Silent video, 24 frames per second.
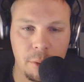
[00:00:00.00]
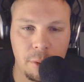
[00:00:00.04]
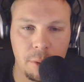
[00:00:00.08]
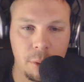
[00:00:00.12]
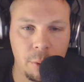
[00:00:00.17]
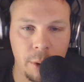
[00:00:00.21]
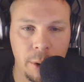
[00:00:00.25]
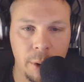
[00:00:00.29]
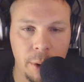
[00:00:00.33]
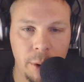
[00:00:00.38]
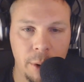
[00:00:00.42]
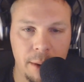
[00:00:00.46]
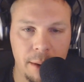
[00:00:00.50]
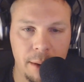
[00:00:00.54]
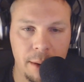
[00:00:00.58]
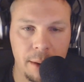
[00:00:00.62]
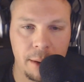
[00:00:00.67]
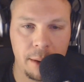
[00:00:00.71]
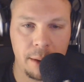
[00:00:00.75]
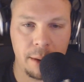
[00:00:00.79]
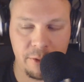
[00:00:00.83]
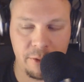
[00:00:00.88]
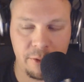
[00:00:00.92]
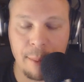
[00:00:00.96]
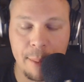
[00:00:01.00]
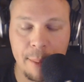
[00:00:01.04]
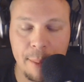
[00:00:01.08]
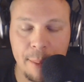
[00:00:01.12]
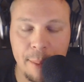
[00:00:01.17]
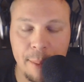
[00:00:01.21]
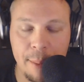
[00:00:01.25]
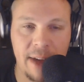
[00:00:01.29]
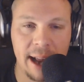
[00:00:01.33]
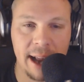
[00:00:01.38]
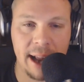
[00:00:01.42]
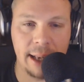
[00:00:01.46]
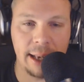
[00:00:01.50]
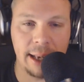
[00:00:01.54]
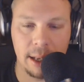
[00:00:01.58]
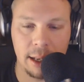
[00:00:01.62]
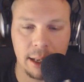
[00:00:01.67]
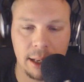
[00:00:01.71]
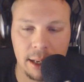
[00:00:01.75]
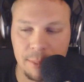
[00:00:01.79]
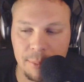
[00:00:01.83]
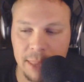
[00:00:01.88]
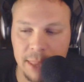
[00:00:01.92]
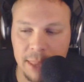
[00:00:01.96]
I'm gonna finally
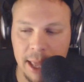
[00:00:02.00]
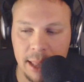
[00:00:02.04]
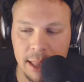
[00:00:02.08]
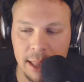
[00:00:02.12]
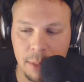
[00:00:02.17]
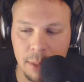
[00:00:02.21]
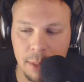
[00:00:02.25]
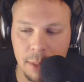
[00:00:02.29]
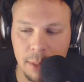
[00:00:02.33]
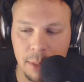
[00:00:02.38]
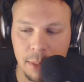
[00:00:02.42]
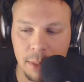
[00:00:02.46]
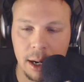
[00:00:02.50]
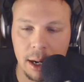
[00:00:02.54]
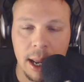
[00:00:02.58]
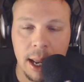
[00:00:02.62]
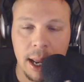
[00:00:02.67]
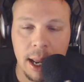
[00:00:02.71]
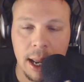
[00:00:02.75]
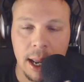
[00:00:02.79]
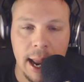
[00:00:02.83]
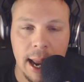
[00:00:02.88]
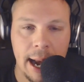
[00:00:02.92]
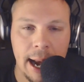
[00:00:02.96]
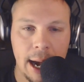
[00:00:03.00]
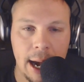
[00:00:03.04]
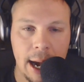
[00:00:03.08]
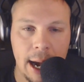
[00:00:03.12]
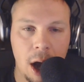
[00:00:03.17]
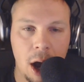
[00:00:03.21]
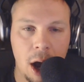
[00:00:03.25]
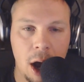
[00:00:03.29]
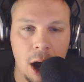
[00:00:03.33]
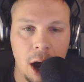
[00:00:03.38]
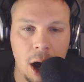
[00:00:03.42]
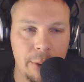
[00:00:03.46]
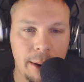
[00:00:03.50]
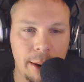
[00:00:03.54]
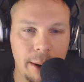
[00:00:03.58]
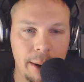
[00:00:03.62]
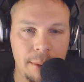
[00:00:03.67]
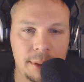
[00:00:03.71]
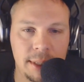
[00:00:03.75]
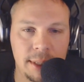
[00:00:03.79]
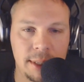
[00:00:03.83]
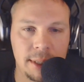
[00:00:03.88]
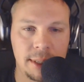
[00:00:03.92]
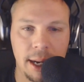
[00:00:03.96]
nip that in the bud. And on my
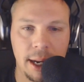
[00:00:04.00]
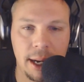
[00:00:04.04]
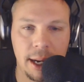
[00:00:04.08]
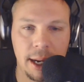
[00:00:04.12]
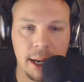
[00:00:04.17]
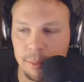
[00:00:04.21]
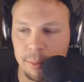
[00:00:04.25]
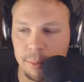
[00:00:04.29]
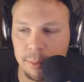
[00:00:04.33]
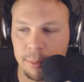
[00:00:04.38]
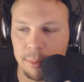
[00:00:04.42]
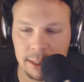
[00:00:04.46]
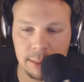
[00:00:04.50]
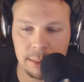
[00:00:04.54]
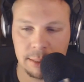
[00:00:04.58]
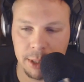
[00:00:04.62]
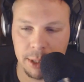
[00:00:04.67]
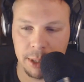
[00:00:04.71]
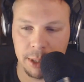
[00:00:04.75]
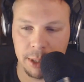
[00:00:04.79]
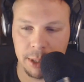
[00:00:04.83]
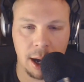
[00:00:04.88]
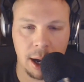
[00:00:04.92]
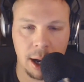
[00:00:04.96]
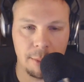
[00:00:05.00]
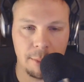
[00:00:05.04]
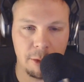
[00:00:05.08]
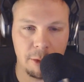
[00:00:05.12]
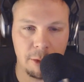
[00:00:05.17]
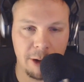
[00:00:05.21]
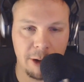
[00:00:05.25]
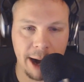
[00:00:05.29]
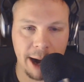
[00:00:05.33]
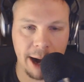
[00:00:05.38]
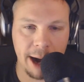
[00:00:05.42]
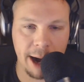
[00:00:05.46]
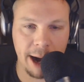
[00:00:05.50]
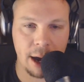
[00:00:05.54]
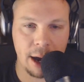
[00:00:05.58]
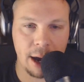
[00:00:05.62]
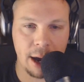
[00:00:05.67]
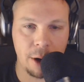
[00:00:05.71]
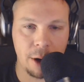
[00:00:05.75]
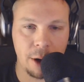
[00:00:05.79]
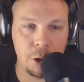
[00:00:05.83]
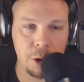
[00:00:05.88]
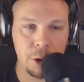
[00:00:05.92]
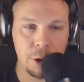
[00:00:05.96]
website, DProxima.com, right
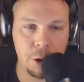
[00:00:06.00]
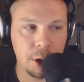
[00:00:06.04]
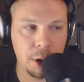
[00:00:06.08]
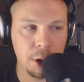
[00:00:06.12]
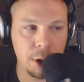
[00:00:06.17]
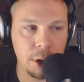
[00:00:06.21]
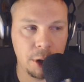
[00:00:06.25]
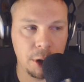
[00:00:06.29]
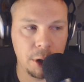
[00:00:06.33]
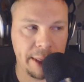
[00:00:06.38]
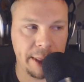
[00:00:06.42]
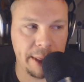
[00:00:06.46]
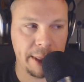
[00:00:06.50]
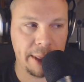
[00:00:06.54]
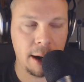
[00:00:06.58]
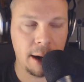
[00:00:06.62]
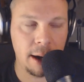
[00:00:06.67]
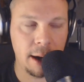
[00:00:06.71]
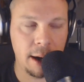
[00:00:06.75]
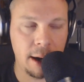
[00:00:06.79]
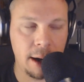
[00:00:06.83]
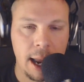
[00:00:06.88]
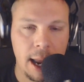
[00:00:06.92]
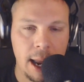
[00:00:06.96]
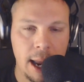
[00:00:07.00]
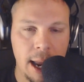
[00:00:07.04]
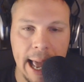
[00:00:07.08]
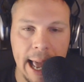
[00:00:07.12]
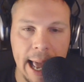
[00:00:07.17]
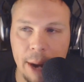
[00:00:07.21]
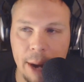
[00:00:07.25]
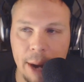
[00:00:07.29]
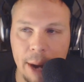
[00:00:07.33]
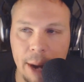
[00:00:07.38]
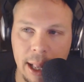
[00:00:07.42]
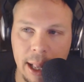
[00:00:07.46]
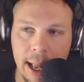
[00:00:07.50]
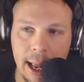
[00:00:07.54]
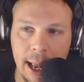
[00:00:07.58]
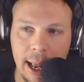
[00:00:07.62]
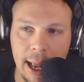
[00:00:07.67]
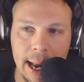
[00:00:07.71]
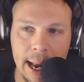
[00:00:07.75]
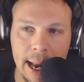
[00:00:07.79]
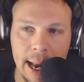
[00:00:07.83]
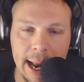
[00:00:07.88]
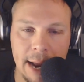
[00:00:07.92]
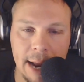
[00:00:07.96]
now, you can go there, and I
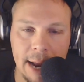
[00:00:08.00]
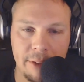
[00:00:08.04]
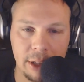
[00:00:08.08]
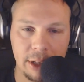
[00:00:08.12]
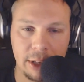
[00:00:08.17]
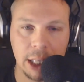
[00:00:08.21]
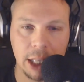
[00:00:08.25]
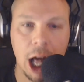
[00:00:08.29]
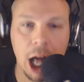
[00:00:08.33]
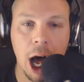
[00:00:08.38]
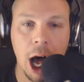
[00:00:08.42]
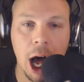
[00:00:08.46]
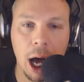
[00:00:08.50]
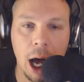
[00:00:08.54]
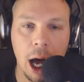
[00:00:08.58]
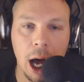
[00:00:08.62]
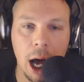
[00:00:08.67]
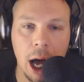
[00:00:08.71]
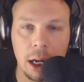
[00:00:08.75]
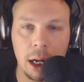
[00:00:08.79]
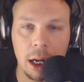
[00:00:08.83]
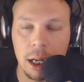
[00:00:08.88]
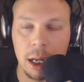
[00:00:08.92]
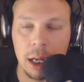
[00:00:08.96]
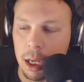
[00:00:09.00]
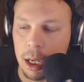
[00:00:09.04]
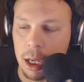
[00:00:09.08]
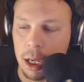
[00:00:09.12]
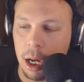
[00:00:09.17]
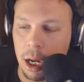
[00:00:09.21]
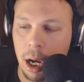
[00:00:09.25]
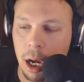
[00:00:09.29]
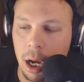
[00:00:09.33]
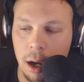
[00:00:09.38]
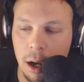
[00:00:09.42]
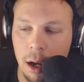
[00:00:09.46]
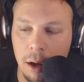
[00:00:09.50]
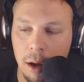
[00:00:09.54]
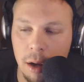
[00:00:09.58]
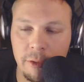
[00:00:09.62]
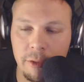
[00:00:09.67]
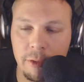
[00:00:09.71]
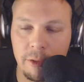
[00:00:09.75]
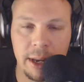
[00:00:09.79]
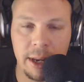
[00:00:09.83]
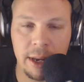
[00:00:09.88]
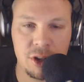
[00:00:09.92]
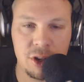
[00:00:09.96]
have a log of
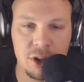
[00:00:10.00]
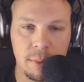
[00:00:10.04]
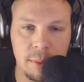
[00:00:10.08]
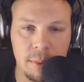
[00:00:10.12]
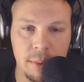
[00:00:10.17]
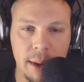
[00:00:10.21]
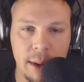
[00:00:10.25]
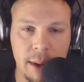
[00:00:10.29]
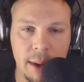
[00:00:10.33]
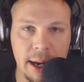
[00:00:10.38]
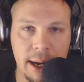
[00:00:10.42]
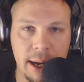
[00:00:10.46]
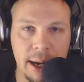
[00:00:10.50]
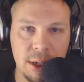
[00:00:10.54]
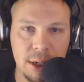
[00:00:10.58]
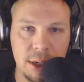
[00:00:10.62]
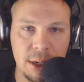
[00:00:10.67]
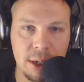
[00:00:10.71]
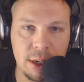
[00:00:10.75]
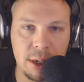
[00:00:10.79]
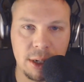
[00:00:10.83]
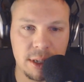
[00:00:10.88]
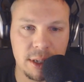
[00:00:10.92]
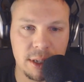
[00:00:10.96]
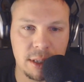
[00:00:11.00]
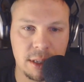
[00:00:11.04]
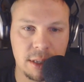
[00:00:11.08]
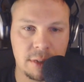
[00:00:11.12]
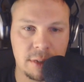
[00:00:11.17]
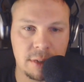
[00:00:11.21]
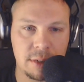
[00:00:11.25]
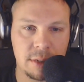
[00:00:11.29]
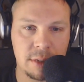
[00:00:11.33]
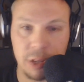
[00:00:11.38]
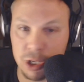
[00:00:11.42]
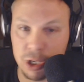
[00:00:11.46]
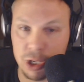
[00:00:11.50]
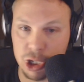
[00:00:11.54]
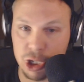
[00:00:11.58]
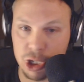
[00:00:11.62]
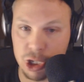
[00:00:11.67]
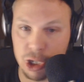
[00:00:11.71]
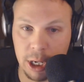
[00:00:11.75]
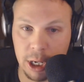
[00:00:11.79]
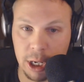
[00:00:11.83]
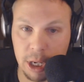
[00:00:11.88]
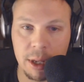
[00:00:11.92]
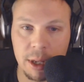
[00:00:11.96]
each of my casino visits for this
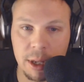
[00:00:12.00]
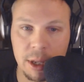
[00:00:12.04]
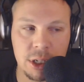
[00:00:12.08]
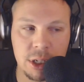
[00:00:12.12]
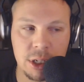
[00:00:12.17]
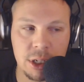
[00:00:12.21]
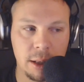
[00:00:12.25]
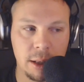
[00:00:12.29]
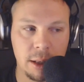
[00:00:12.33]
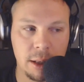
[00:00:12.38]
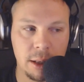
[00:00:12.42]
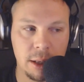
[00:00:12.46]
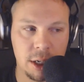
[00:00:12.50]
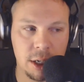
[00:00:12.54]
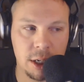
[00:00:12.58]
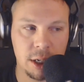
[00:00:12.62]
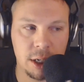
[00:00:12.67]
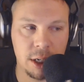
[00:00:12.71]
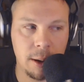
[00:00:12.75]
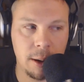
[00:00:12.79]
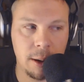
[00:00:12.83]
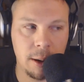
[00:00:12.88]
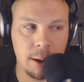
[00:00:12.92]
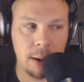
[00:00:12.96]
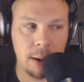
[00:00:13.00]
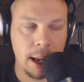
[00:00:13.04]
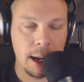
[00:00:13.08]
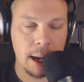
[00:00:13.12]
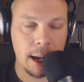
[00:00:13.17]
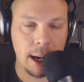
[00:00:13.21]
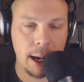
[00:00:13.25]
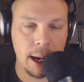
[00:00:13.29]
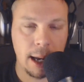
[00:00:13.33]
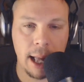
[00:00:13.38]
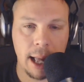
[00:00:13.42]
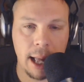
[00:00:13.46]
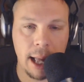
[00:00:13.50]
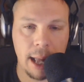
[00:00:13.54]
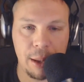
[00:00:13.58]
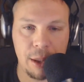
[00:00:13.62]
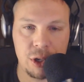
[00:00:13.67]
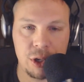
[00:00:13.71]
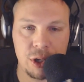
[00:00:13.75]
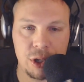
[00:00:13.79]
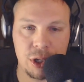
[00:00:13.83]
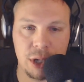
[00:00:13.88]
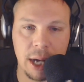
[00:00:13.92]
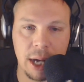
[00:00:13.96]
year. I'm gonna start this year, and how
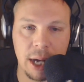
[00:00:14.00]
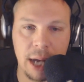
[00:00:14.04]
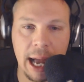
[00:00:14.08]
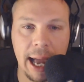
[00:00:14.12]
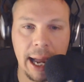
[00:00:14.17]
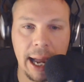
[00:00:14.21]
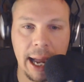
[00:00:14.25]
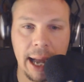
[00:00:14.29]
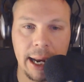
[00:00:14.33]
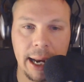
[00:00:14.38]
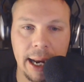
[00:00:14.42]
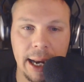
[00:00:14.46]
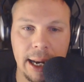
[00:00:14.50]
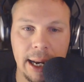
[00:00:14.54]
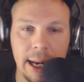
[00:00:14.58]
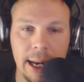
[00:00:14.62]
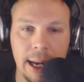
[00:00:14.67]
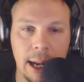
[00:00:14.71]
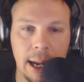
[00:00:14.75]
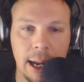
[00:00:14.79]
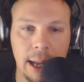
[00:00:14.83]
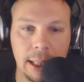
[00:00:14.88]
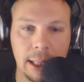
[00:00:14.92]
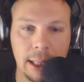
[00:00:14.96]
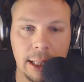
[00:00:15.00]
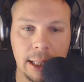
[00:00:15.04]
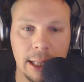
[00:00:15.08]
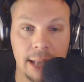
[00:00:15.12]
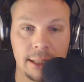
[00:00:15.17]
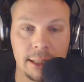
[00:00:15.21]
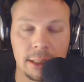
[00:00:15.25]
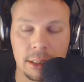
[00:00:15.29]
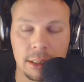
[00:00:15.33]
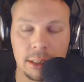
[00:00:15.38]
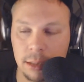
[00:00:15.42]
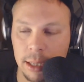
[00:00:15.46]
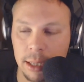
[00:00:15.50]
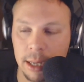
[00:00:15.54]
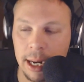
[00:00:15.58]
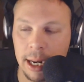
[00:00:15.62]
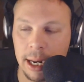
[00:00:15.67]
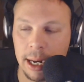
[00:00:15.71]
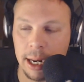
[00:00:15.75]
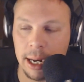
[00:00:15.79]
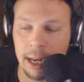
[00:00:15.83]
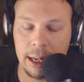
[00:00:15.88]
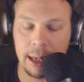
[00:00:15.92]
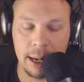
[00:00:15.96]
much I lost, and
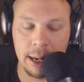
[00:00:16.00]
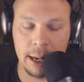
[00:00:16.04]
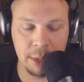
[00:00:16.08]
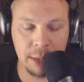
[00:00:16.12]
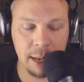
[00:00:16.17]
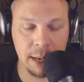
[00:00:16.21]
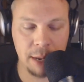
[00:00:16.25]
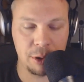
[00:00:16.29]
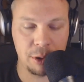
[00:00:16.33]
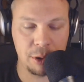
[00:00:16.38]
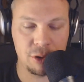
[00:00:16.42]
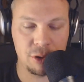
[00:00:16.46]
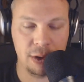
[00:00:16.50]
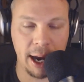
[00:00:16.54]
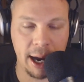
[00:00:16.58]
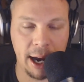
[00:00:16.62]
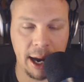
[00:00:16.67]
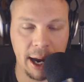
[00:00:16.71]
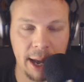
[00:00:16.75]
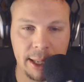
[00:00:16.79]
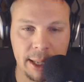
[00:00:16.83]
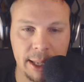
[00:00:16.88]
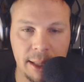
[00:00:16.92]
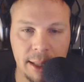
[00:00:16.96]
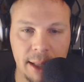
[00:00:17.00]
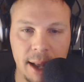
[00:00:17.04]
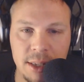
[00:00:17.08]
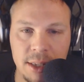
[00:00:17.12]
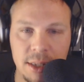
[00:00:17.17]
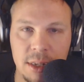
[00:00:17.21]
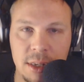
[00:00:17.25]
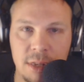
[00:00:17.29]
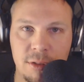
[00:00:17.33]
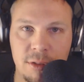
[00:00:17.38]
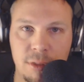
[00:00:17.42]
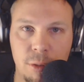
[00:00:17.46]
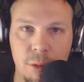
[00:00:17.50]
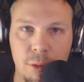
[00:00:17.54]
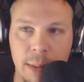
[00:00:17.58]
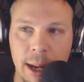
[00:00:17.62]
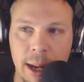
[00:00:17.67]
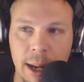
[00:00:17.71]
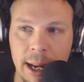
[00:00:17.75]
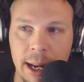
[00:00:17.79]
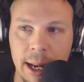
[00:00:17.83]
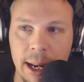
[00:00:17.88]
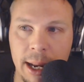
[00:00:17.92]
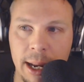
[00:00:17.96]
I am keeping track of my losses through
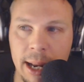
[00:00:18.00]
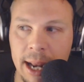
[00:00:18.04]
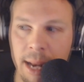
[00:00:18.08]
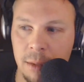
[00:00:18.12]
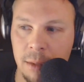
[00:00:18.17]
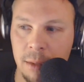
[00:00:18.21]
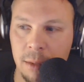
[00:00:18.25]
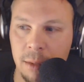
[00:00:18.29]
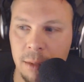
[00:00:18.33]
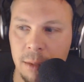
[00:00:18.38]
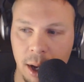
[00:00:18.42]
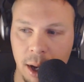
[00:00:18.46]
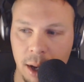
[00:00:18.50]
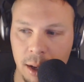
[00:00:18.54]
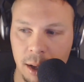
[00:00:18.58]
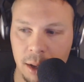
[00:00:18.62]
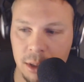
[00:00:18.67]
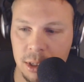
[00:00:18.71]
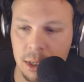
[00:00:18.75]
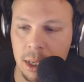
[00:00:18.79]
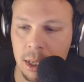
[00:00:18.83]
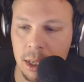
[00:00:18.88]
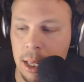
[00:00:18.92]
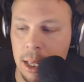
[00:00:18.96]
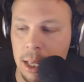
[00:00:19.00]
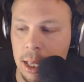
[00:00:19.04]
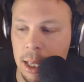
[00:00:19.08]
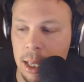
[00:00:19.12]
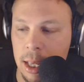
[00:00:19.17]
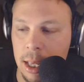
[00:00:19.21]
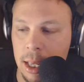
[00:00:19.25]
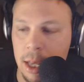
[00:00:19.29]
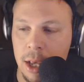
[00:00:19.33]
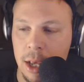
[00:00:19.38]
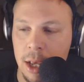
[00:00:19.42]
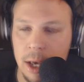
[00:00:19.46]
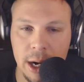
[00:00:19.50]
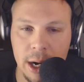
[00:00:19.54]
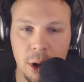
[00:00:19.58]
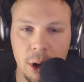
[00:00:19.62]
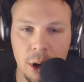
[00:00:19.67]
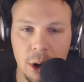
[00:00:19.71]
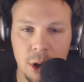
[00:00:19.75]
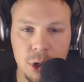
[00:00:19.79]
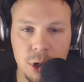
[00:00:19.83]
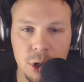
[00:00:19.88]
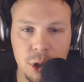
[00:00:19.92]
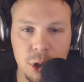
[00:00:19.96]
my ATM withdrawals, so I
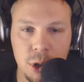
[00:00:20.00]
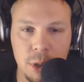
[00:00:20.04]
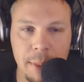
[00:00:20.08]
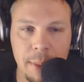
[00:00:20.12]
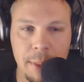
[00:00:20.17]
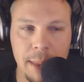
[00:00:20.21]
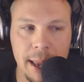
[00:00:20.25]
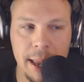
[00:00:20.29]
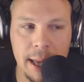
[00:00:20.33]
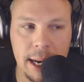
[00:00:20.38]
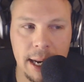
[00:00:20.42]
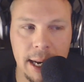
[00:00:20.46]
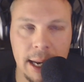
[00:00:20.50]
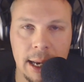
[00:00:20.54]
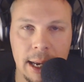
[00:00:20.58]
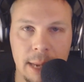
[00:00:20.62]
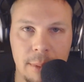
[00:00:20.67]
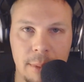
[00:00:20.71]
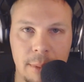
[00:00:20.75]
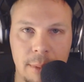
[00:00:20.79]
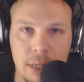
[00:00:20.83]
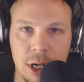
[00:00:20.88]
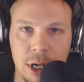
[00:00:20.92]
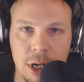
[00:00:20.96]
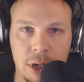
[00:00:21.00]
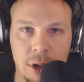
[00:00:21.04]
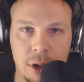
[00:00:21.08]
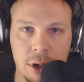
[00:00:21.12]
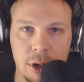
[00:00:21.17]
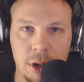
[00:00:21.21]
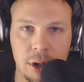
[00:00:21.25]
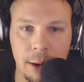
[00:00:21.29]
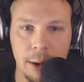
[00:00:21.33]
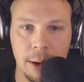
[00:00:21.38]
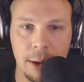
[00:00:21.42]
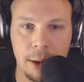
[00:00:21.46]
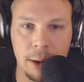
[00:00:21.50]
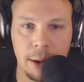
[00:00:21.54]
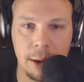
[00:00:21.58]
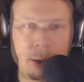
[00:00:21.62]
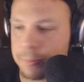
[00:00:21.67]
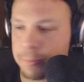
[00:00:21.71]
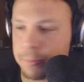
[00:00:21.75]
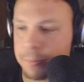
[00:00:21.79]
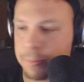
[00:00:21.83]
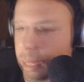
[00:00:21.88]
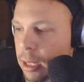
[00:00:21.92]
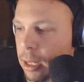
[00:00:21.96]
know to the penny how much I took out.
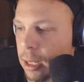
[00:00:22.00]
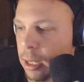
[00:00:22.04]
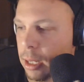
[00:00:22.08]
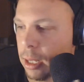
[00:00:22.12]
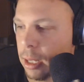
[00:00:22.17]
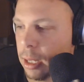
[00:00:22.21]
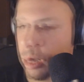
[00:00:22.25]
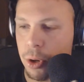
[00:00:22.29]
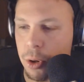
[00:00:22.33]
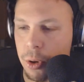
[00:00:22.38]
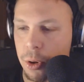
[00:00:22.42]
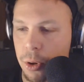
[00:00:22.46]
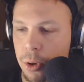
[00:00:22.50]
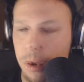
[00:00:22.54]
So